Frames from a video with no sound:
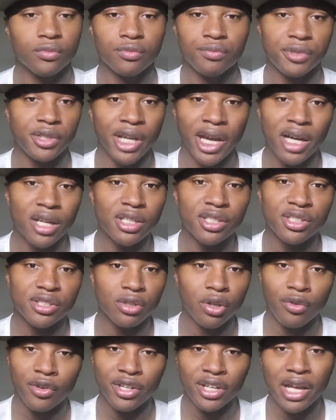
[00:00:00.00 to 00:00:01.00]
Be honest,
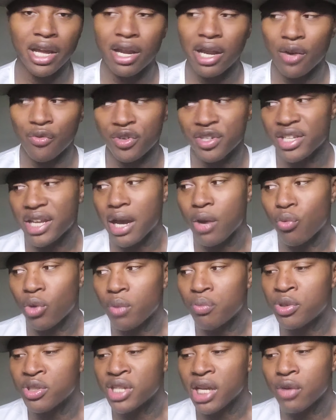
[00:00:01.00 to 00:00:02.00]
I really got, I really got
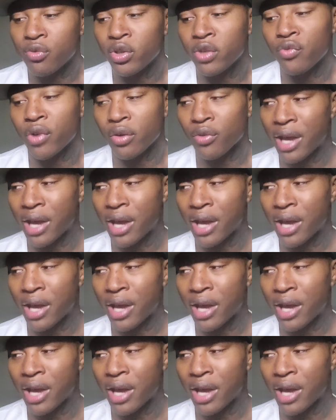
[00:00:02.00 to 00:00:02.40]
one person I believe.